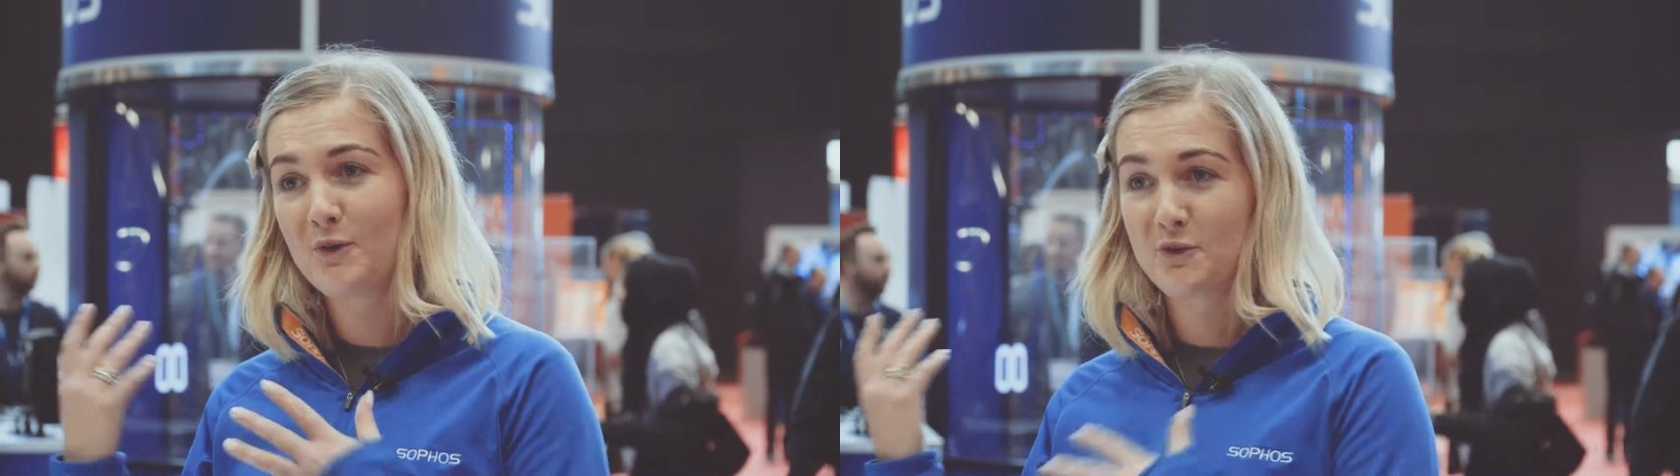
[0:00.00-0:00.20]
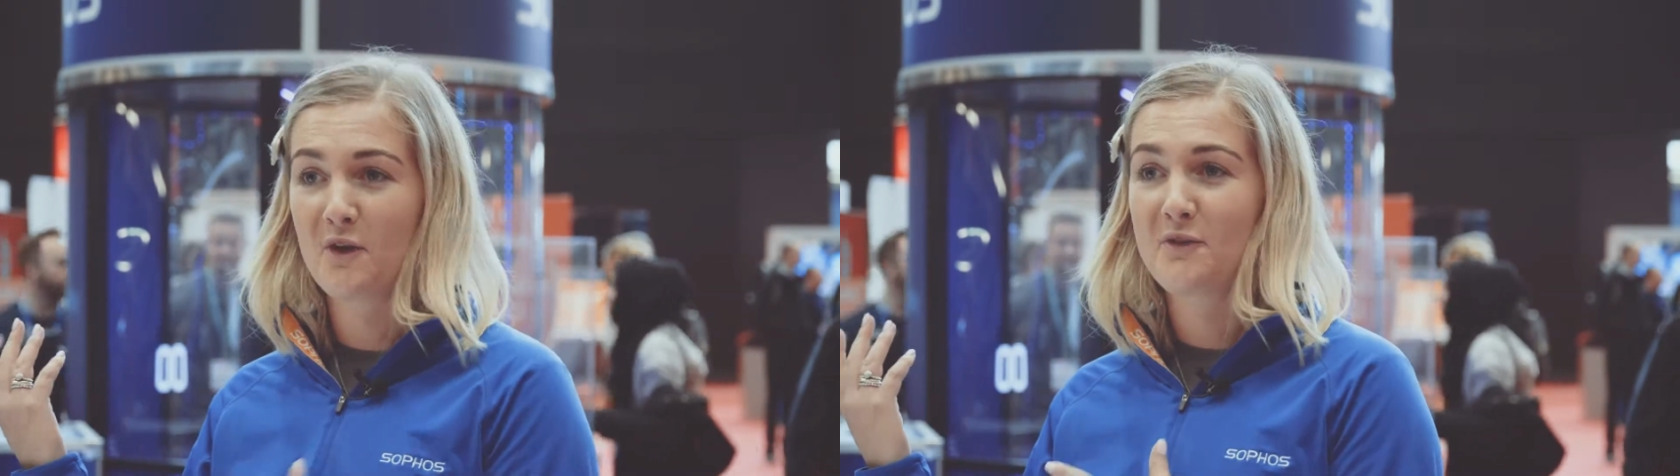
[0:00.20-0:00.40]

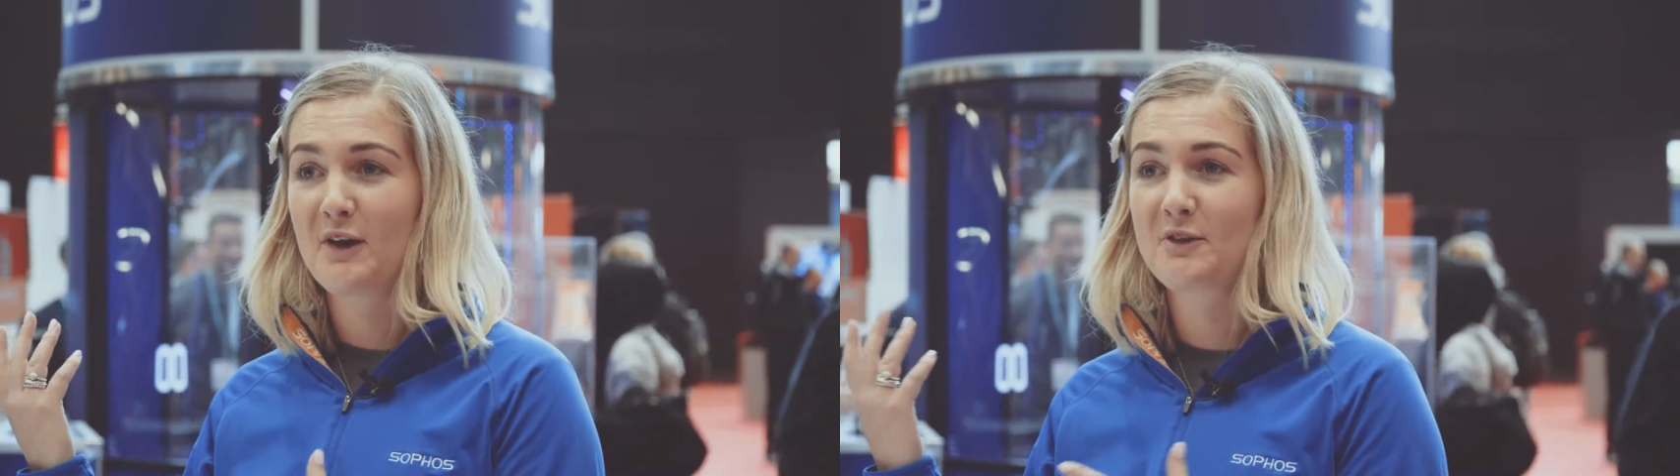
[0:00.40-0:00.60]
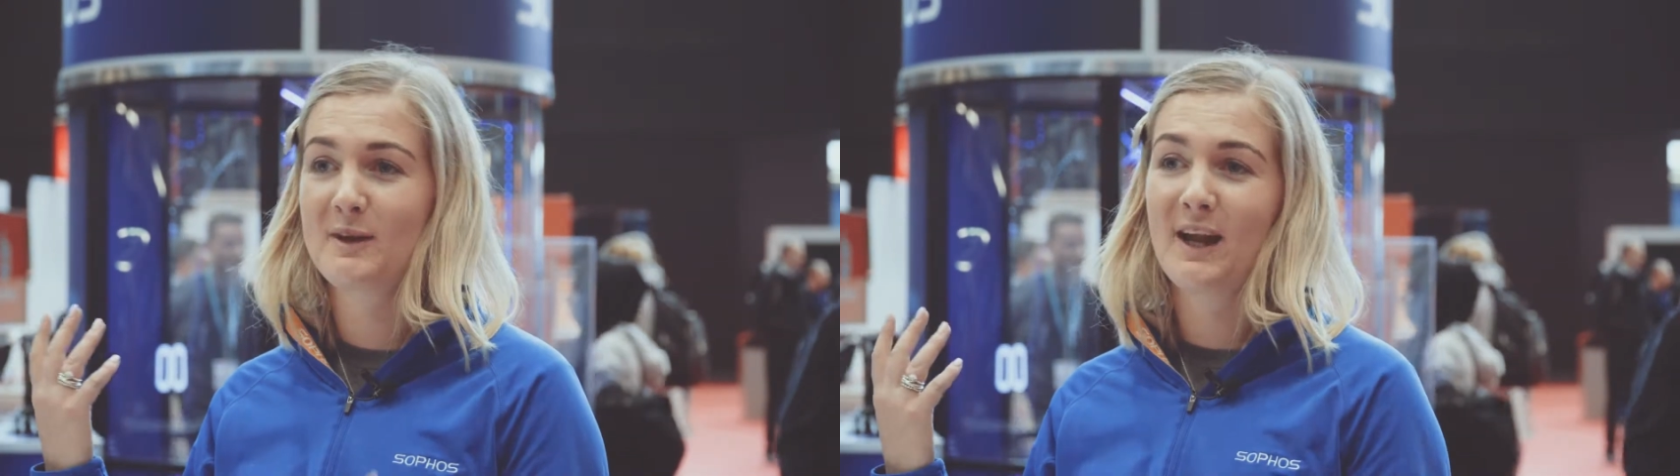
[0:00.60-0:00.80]

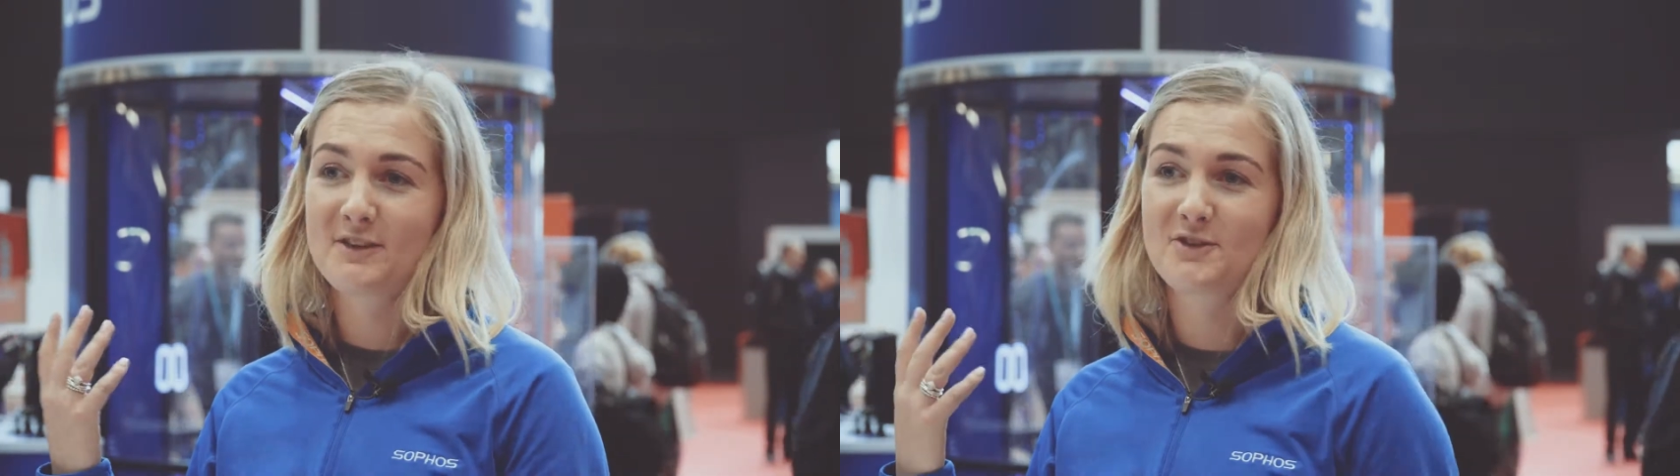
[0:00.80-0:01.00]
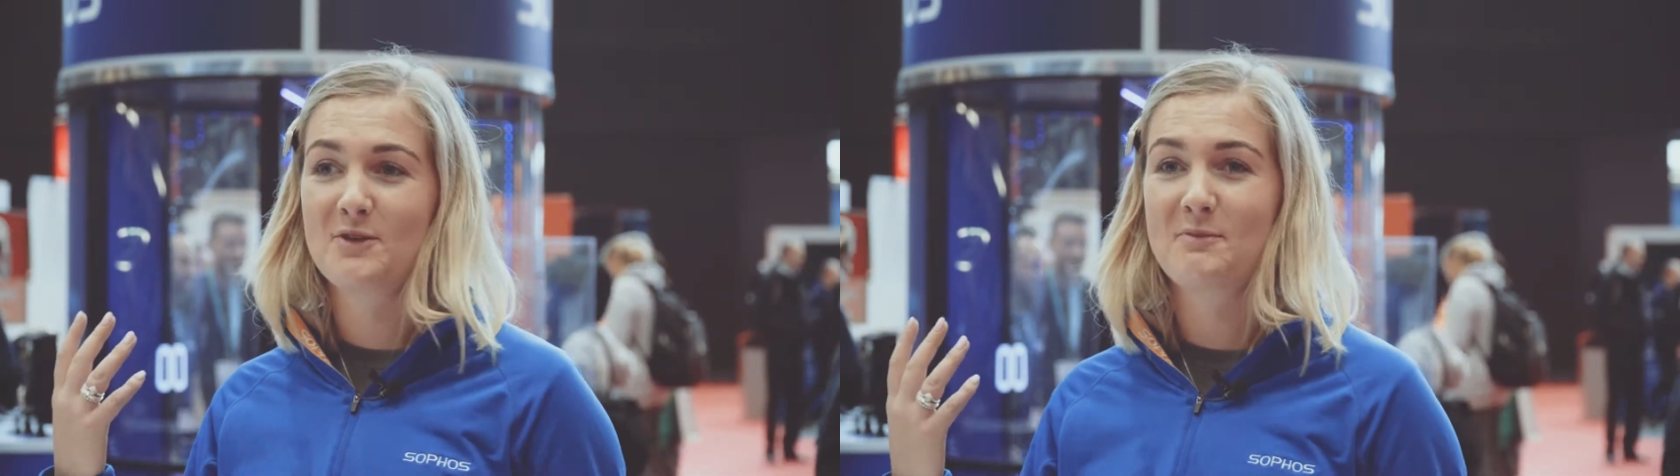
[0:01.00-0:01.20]
Sophos, we
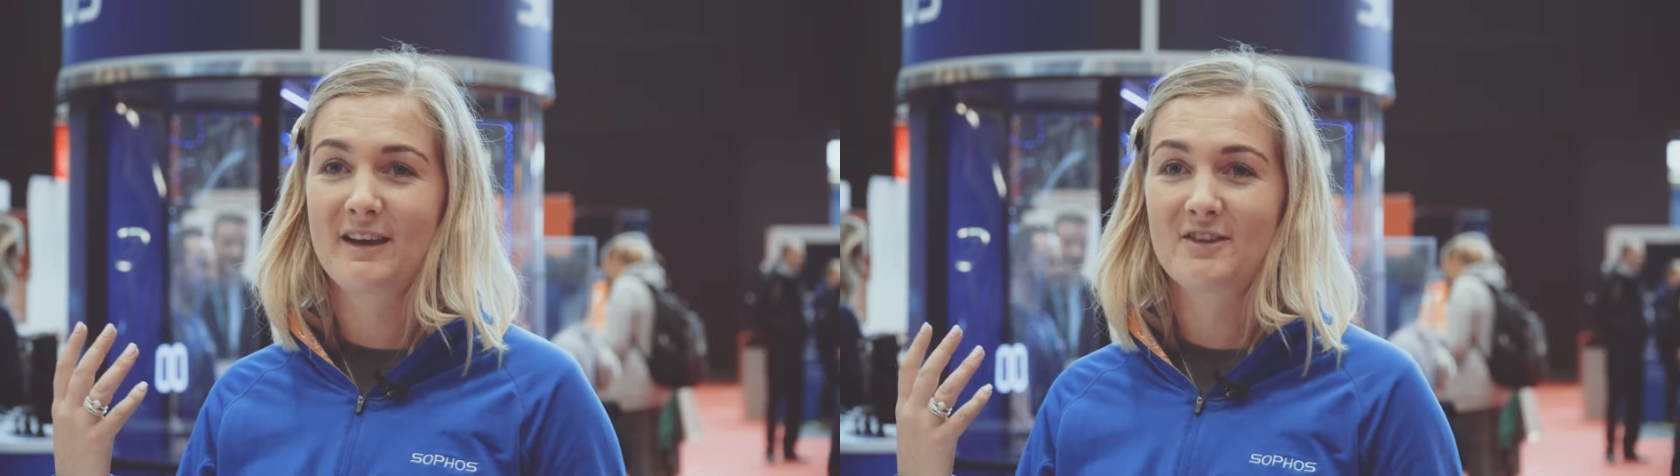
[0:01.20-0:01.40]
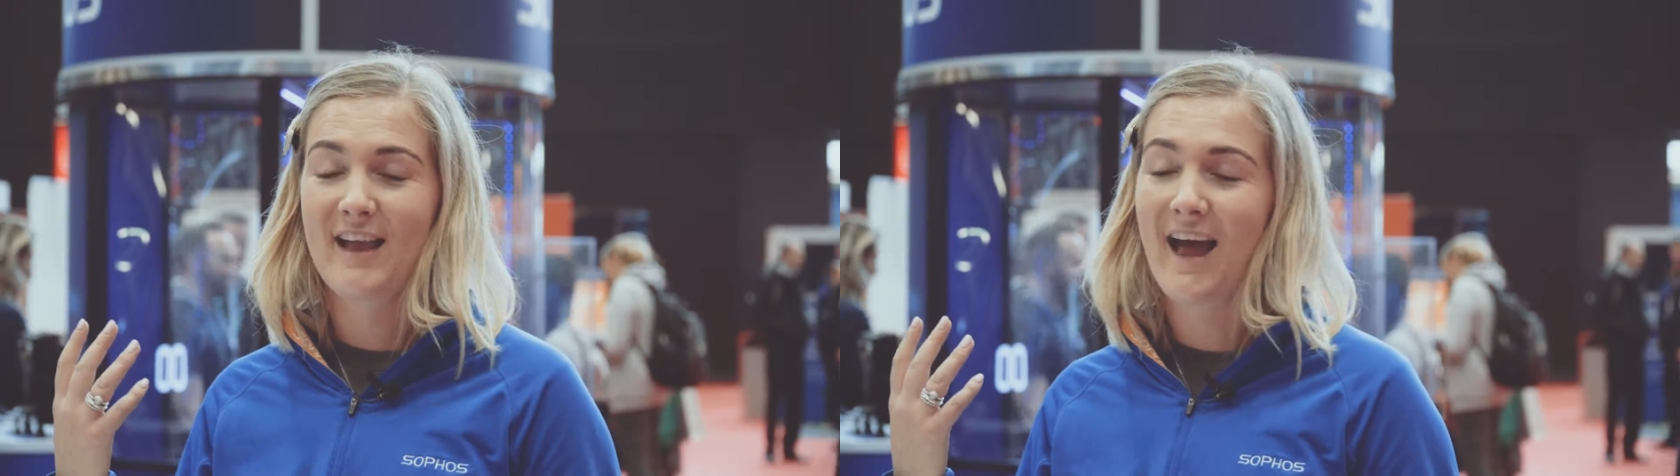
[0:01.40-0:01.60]
like to do
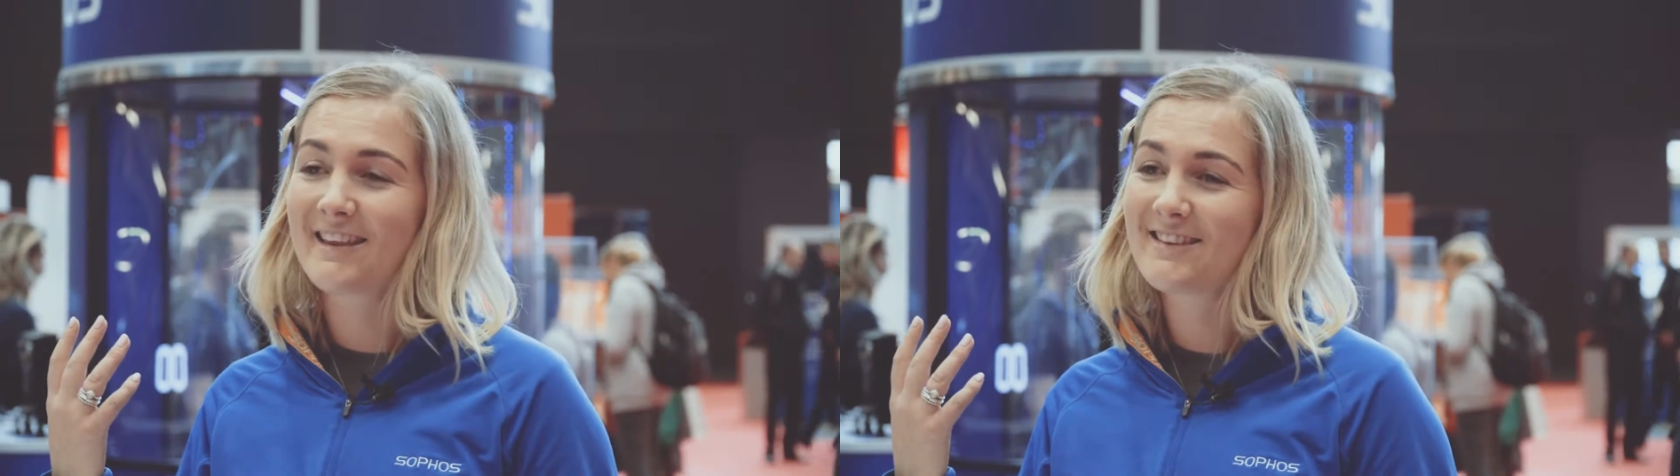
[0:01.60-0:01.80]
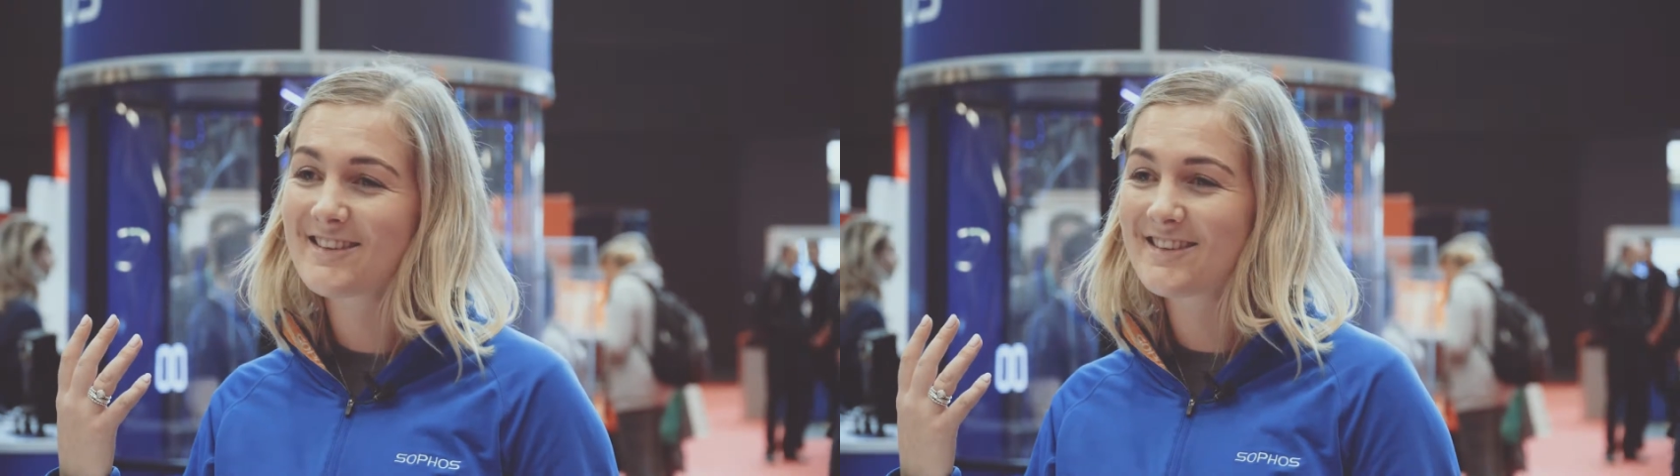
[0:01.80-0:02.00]
big
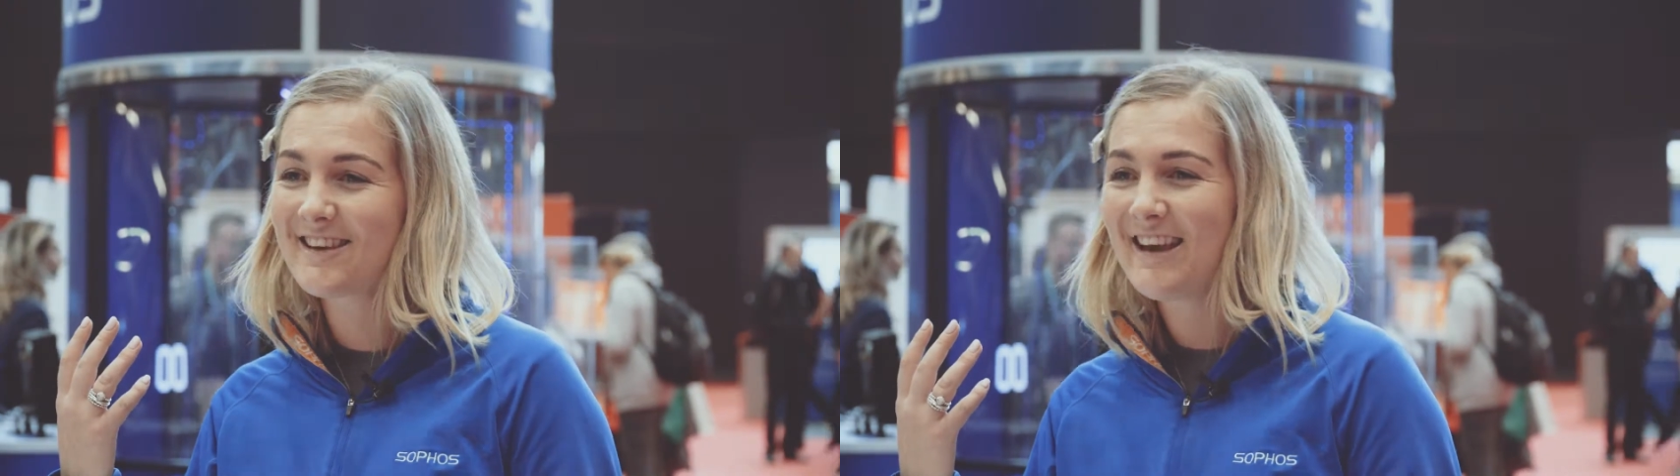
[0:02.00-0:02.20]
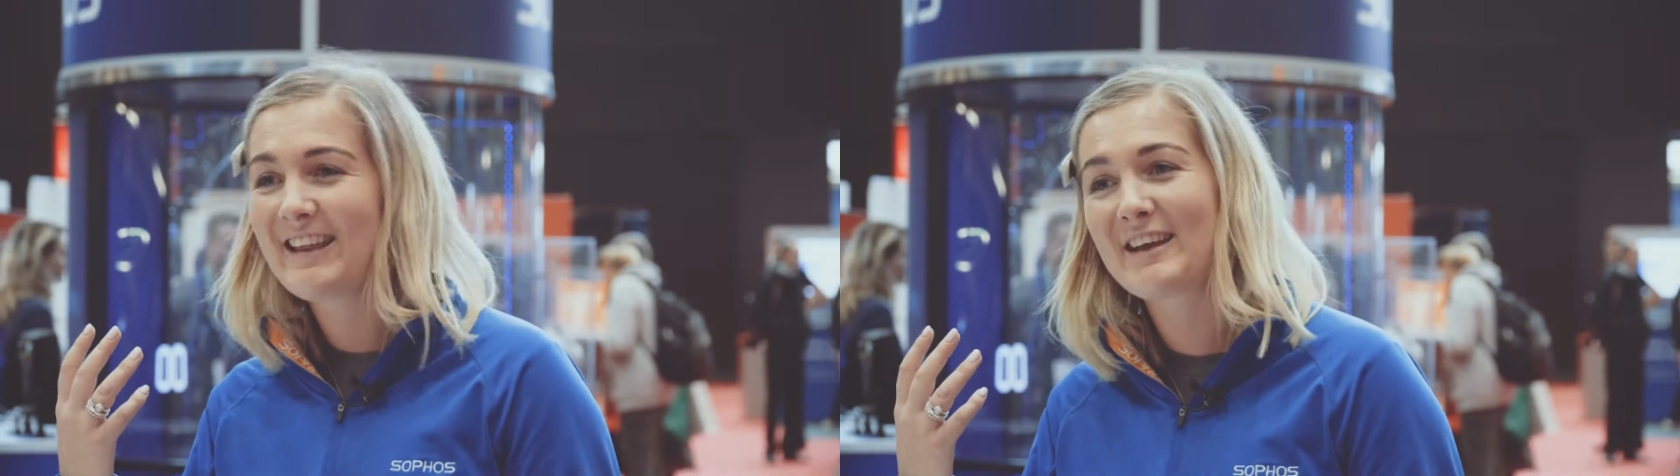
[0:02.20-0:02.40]
stands.